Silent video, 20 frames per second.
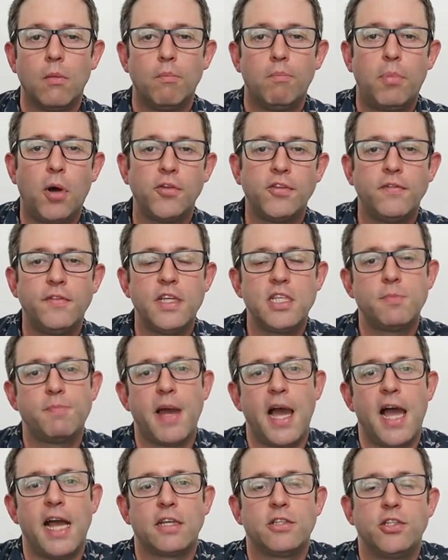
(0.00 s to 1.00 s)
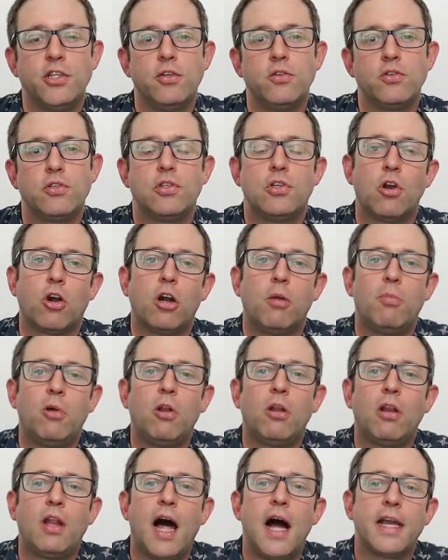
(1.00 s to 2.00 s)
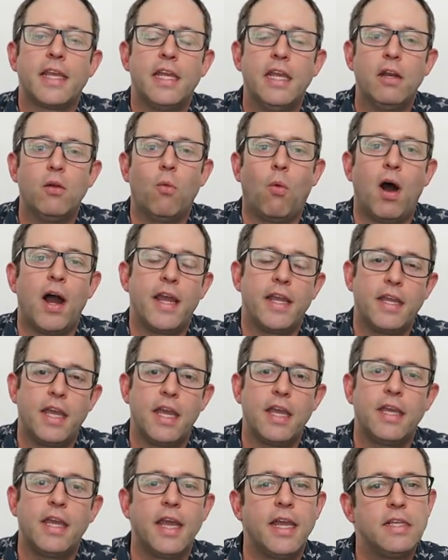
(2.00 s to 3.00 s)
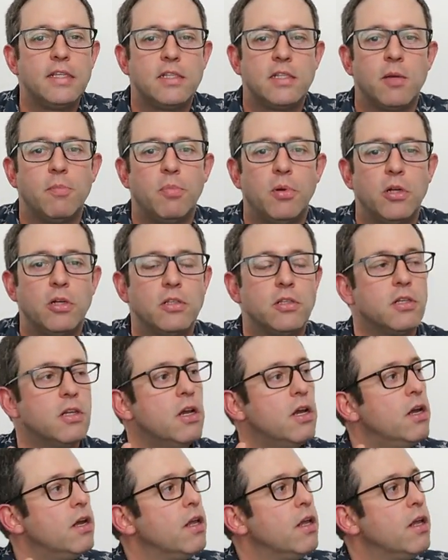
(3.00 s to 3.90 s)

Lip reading: Both of these packs use durable locking YKK zippers.